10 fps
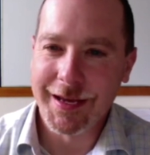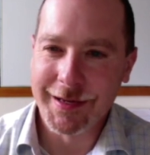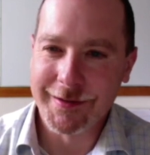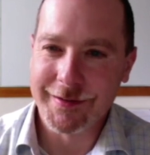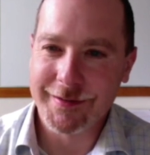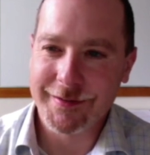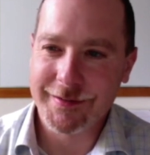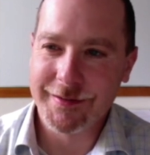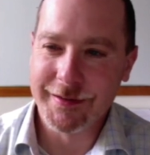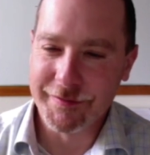And
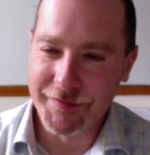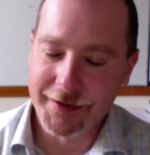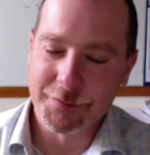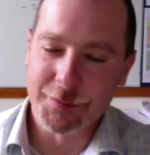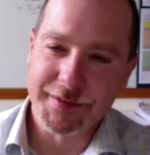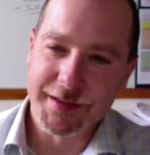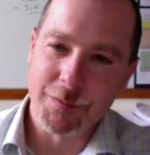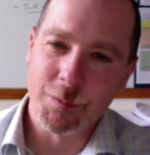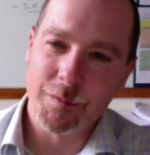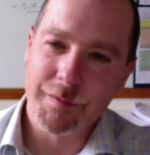the effect was
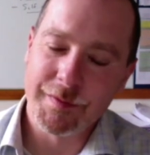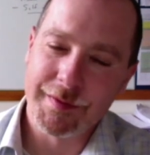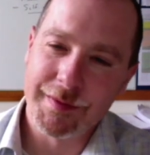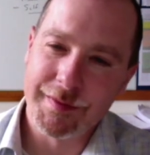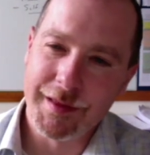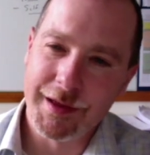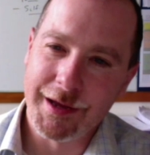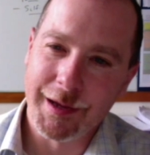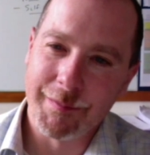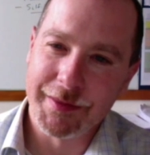that
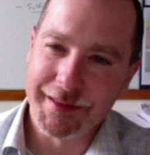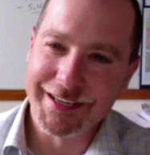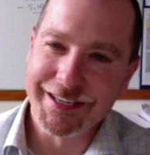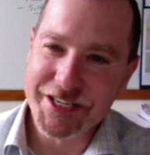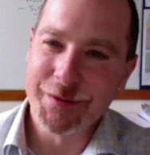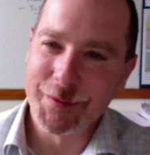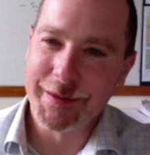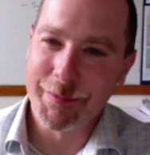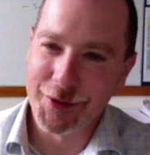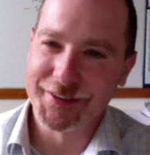they didn't cheat when
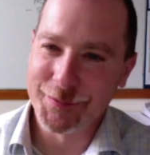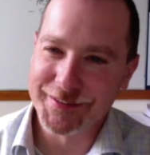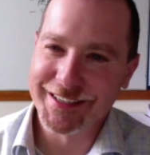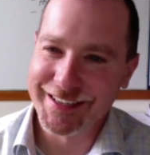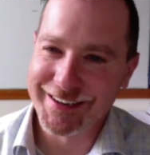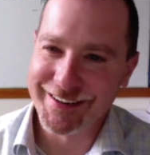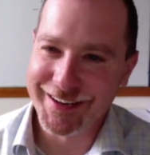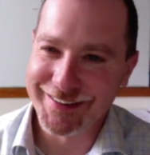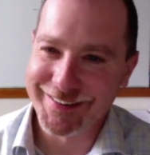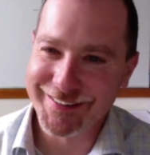the person was sitting there
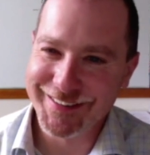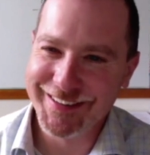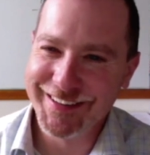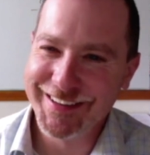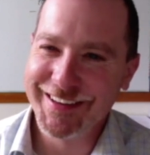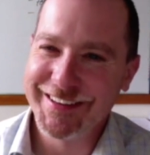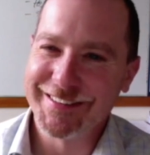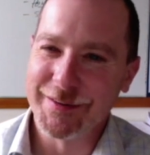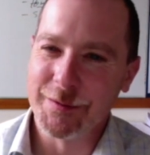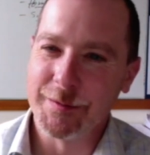either.
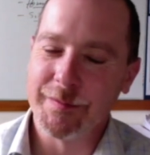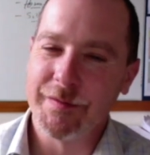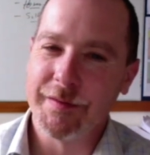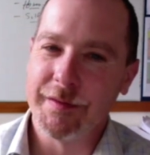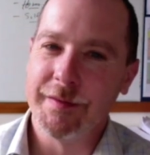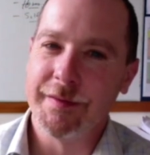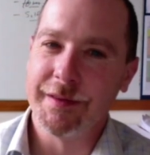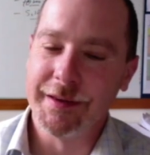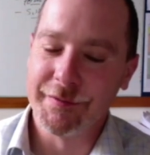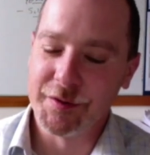So
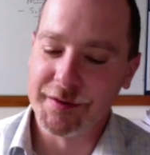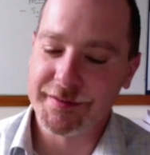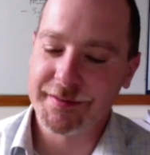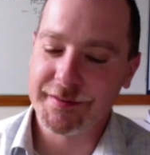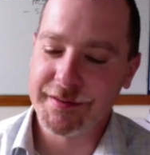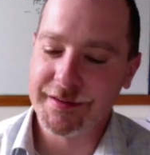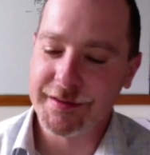the difference